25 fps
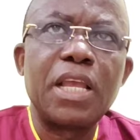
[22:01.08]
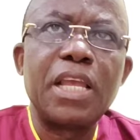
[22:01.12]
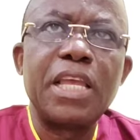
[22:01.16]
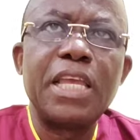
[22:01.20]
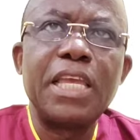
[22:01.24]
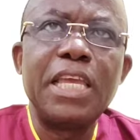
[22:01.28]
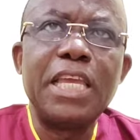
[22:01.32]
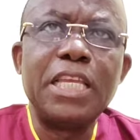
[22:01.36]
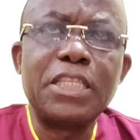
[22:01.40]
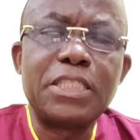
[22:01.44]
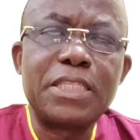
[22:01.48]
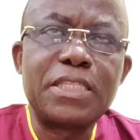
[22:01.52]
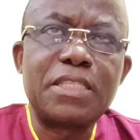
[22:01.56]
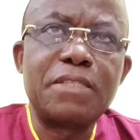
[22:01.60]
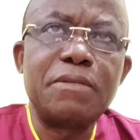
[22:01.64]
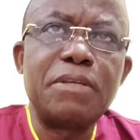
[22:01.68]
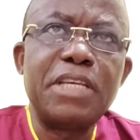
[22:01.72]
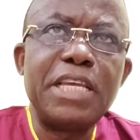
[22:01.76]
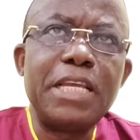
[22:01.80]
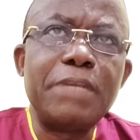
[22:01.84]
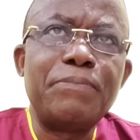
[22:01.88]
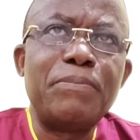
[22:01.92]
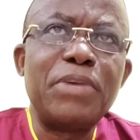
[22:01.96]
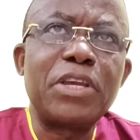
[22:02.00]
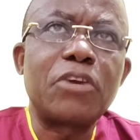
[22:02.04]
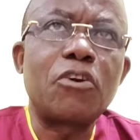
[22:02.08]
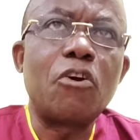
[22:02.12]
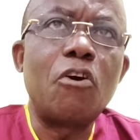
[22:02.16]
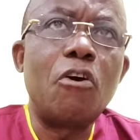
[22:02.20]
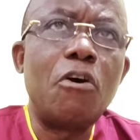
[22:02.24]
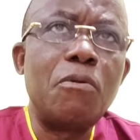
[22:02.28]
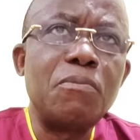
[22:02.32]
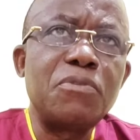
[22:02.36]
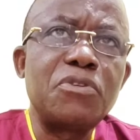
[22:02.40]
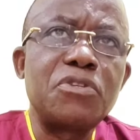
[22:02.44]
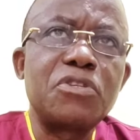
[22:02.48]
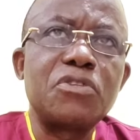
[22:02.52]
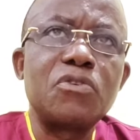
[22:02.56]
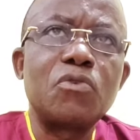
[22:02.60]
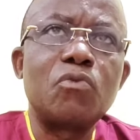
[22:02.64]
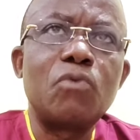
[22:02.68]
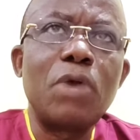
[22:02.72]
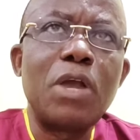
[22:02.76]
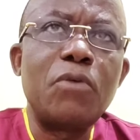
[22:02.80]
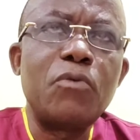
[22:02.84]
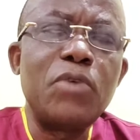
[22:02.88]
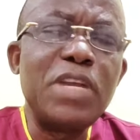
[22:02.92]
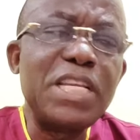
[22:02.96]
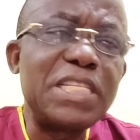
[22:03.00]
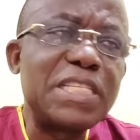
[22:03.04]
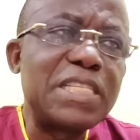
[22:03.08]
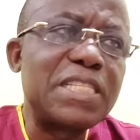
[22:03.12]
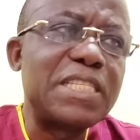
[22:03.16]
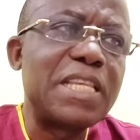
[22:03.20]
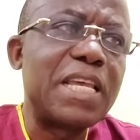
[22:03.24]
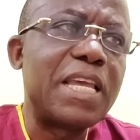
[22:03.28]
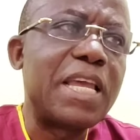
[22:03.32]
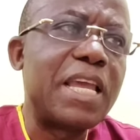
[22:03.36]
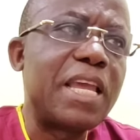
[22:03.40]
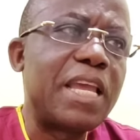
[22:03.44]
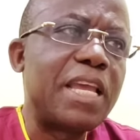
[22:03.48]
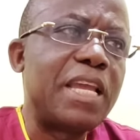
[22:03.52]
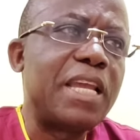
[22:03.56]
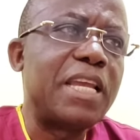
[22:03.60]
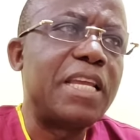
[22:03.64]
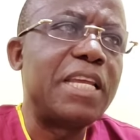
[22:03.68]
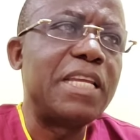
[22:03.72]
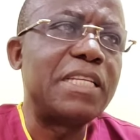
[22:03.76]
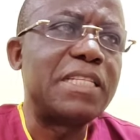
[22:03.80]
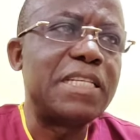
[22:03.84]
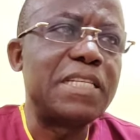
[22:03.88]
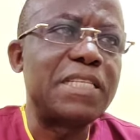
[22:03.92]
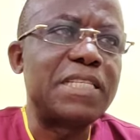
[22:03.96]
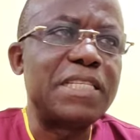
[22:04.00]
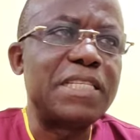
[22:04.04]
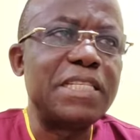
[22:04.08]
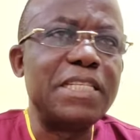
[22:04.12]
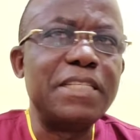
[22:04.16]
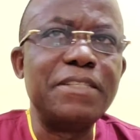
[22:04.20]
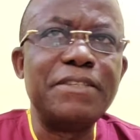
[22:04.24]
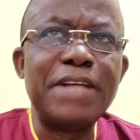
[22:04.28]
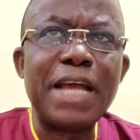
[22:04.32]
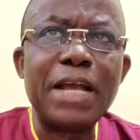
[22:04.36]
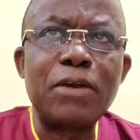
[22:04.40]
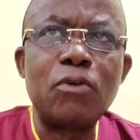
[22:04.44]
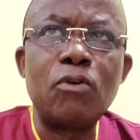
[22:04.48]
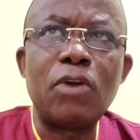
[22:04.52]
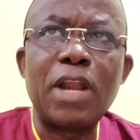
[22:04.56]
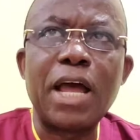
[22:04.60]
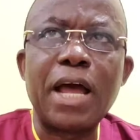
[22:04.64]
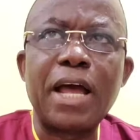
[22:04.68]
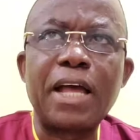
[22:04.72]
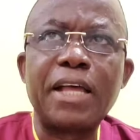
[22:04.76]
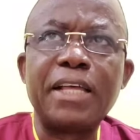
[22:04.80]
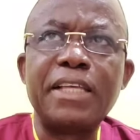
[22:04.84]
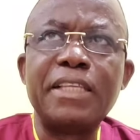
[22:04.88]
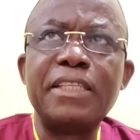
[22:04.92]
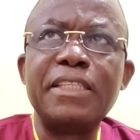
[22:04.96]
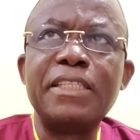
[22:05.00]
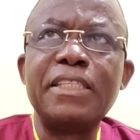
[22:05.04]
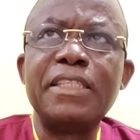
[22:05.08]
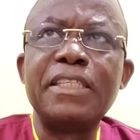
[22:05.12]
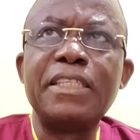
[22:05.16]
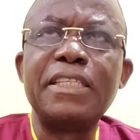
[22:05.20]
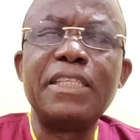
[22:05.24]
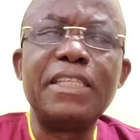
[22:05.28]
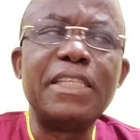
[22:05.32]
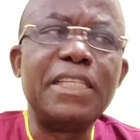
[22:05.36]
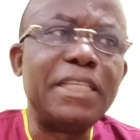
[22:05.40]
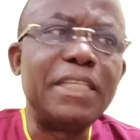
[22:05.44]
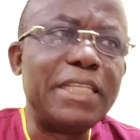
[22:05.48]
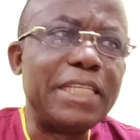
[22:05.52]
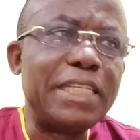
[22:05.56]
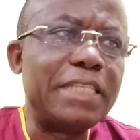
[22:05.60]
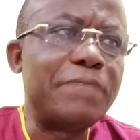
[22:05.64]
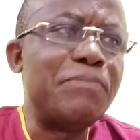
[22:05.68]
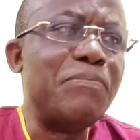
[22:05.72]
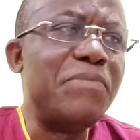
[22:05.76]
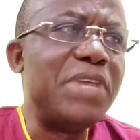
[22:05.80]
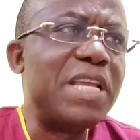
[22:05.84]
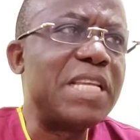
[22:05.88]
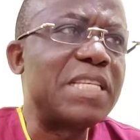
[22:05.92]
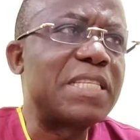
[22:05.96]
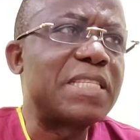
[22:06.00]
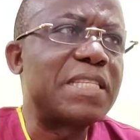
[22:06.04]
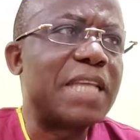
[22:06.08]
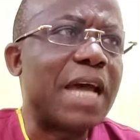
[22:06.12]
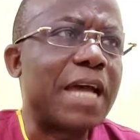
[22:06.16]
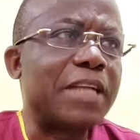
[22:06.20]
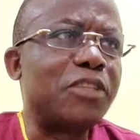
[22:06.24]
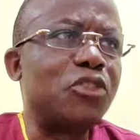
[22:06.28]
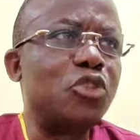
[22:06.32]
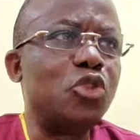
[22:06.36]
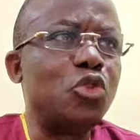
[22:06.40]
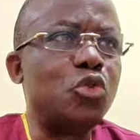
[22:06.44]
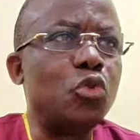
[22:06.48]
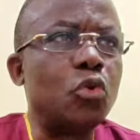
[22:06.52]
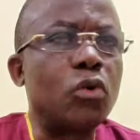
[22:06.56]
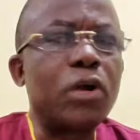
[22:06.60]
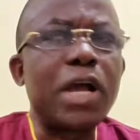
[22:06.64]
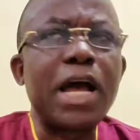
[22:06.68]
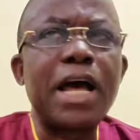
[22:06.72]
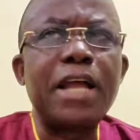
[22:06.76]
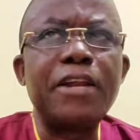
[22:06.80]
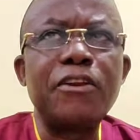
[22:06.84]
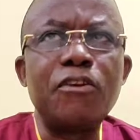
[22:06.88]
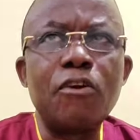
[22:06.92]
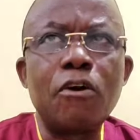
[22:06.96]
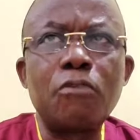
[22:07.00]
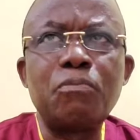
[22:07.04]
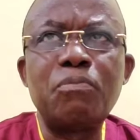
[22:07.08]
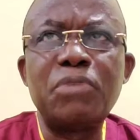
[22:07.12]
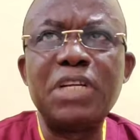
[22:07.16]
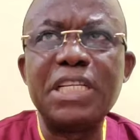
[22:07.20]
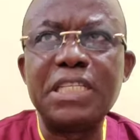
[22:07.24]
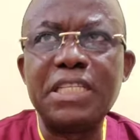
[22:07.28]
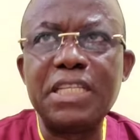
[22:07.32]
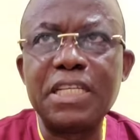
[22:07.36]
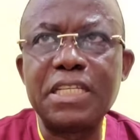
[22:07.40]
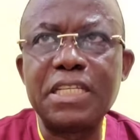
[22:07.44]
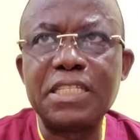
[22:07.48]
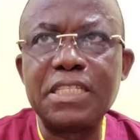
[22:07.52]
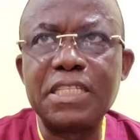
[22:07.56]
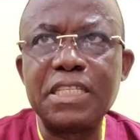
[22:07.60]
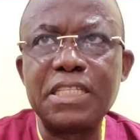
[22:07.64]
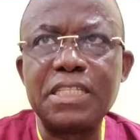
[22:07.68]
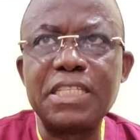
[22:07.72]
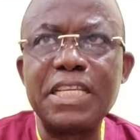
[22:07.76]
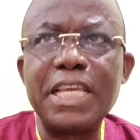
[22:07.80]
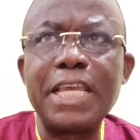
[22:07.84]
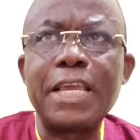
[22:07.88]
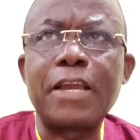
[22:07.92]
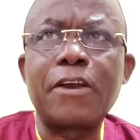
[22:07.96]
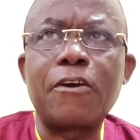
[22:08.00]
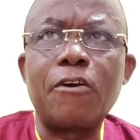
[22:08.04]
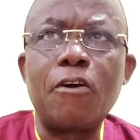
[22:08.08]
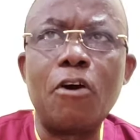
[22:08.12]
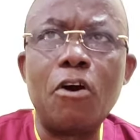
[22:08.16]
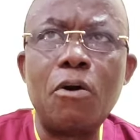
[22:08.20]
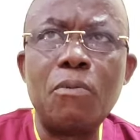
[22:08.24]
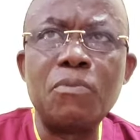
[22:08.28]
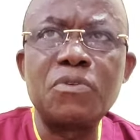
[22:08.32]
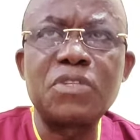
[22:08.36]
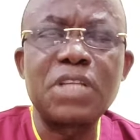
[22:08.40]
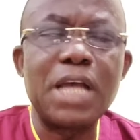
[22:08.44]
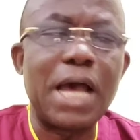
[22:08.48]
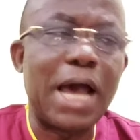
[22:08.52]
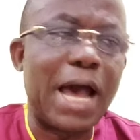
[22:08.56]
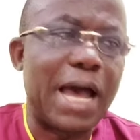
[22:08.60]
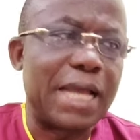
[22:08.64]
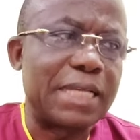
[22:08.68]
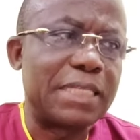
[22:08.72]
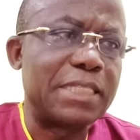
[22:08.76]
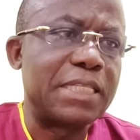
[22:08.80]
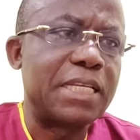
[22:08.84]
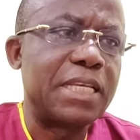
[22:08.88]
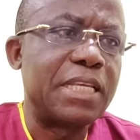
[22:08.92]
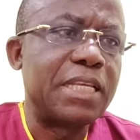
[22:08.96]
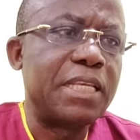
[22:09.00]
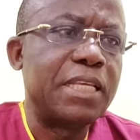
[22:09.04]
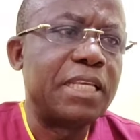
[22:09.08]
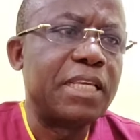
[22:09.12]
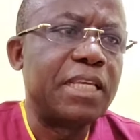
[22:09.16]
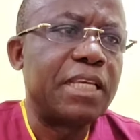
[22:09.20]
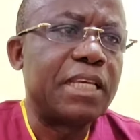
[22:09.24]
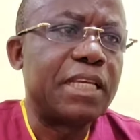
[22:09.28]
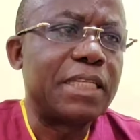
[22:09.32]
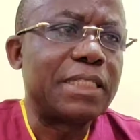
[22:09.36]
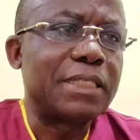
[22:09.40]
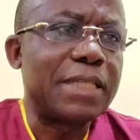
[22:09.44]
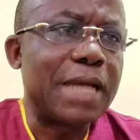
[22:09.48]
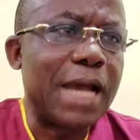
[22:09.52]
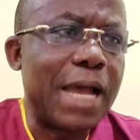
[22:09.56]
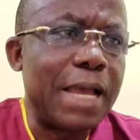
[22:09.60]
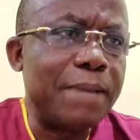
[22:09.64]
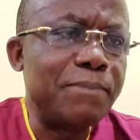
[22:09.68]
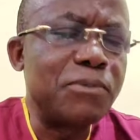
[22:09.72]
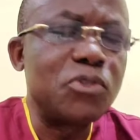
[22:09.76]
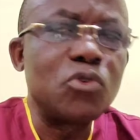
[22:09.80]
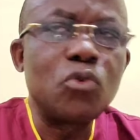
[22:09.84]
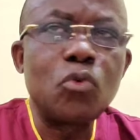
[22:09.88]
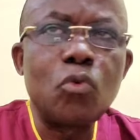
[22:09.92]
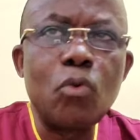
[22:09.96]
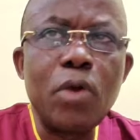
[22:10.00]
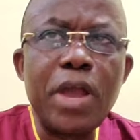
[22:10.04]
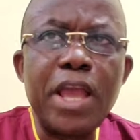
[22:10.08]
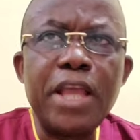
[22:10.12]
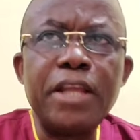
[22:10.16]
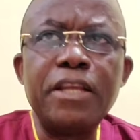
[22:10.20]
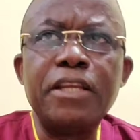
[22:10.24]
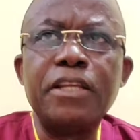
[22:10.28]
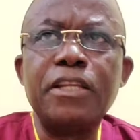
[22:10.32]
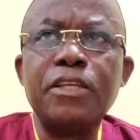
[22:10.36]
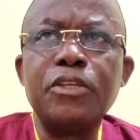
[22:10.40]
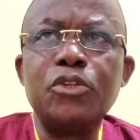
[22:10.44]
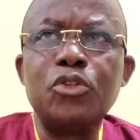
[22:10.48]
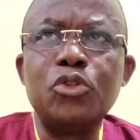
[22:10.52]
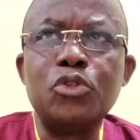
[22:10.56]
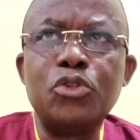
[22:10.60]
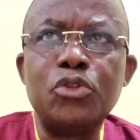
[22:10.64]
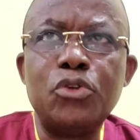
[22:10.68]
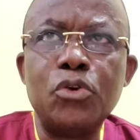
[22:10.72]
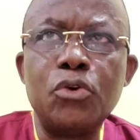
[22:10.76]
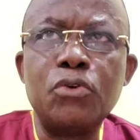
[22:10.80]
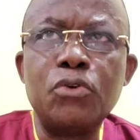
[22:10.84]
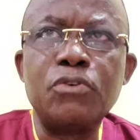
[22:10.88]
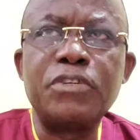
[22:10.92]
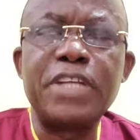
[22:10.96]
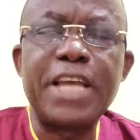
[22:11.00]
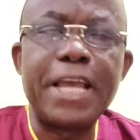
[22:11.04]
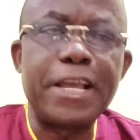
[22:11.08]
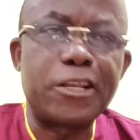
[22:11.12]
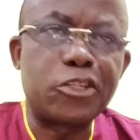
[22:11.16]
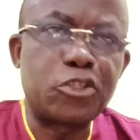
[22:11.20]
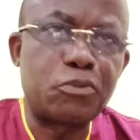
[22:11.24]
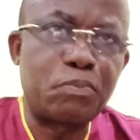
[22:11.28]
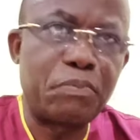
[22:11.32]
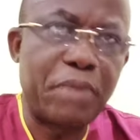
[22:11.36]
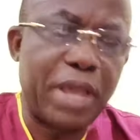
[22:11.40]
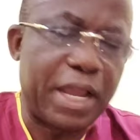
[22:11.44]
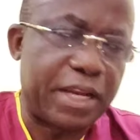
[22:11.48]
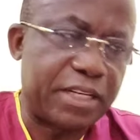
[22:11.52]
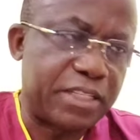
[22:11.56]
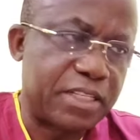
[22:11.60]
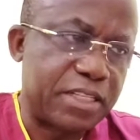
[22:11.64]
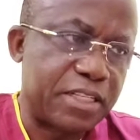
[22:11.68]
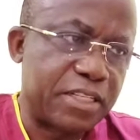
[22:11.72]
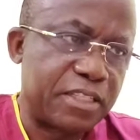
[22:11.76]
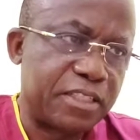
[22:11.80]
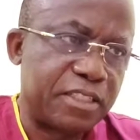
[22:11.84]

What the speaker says: It becomes, when we say it is irregular, it means that you cannot predict it. It comes at times when you don't expect.